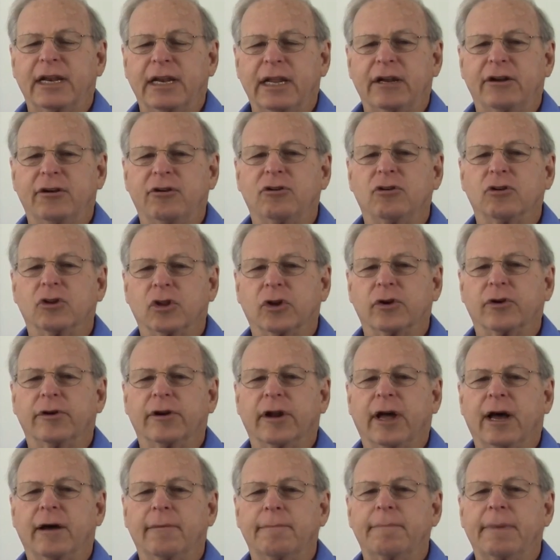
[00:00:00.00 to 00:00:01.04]
needed to
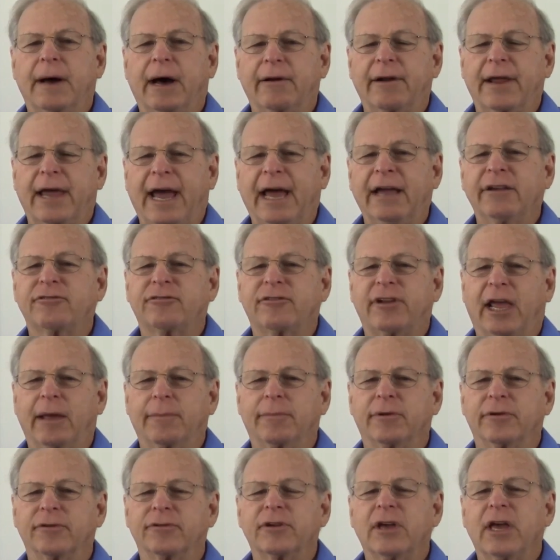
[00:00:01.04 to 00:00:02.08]
learn about hash
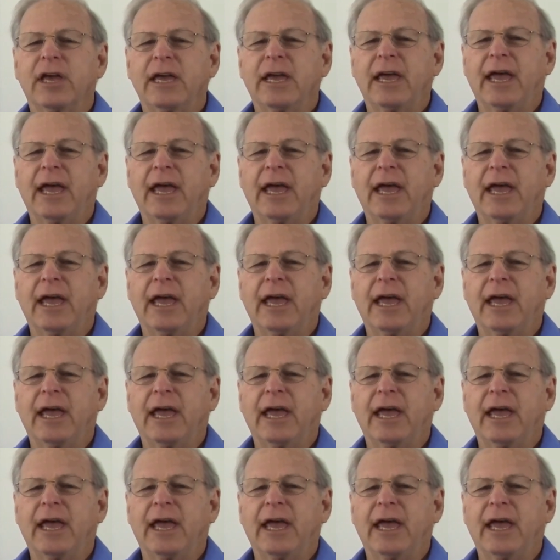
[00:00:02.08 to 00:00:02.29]
tables,